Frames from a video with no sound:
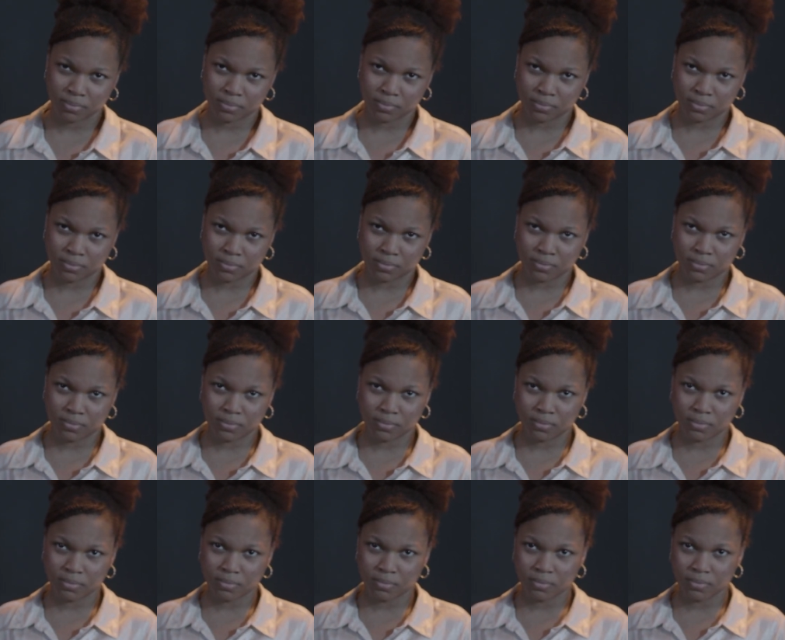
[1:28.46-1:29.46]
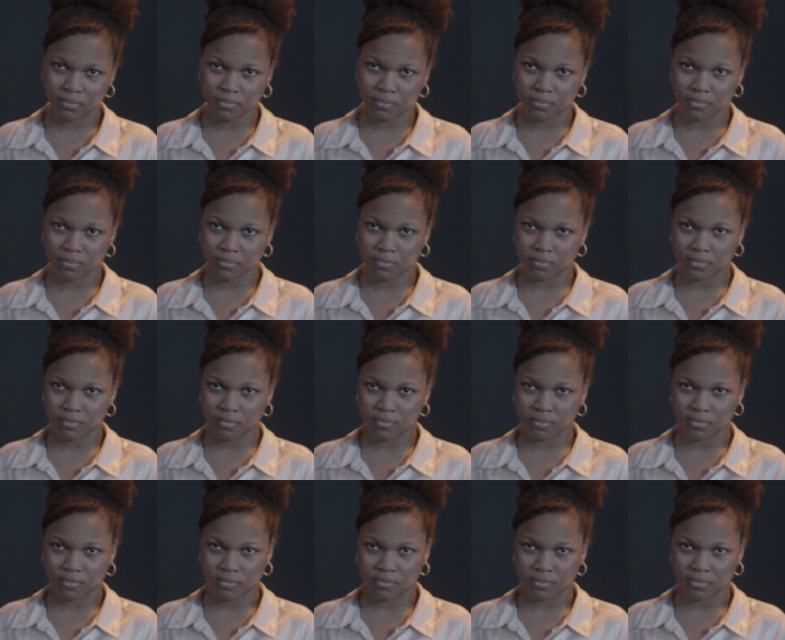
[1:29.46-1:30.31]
Nothing is said.